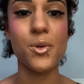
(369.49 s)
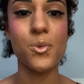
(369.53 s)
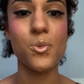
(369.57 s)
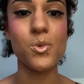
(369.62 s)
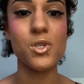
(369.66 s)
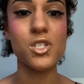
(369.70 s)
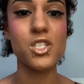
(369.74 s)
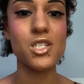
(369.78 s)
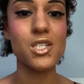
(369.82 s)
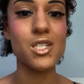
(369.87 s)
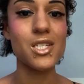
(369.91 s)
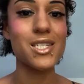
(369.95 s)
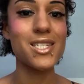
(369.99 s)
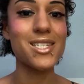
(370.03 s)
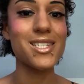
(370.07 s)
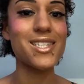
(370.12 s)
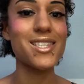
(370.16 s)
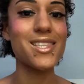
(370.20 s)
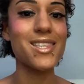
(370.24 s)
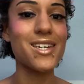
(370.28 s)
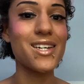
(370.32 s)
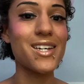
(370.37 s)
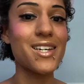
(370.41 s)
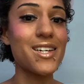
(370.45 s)
which is
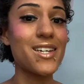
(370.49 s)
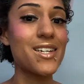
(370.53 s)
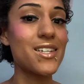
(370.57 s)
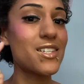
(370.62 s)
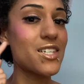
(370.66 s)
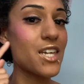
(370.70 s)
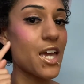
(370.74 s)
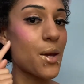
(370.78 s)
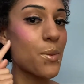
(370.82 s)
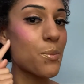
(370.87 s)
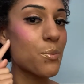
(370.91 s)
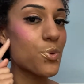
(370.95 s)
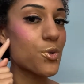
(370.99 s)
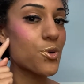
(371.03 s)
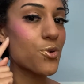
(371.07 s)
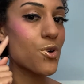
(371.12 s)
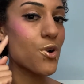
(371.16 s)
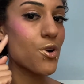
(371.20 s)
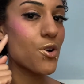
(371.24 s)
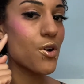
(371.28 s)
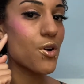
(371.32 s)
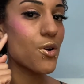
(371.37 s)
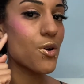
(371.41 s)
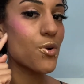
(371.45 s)
the
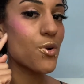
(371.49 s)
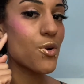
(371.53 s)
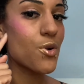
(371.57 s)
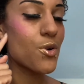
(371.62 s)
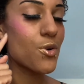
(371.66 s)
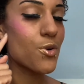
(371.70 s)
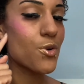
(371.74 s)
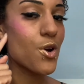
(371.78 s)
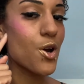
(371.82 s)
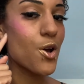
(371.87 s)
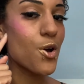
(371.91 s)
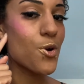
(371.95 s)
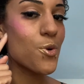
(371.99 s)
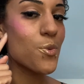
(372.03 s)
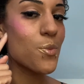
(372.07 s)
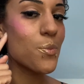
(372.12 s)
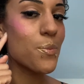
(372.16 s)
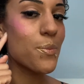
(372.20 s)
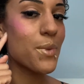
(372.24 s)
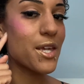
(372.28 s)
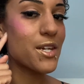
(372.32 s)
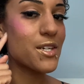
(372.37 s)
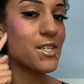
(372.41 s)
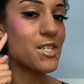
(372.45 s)
temporal
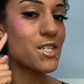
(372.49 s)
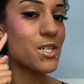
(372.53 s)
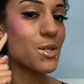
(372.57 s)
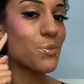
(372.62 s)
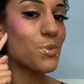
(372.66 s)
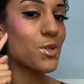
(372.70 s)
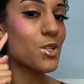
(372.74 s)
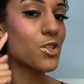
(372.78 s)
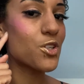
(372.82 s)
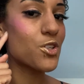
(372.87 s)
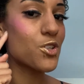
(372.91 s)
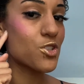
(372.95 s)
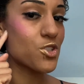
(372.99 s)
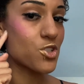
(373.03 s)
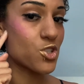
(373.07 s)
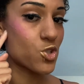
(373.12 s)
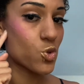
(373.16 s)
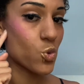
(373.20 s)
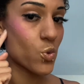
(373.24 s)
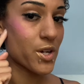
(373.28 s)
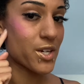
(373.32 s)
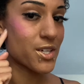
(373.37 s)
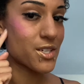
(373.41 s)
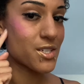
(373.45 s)
mandibular
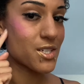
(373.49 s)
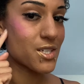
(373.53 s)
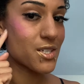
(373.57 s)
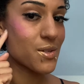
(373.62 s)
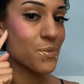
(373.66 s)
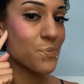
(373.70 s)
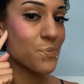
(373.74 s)
joint.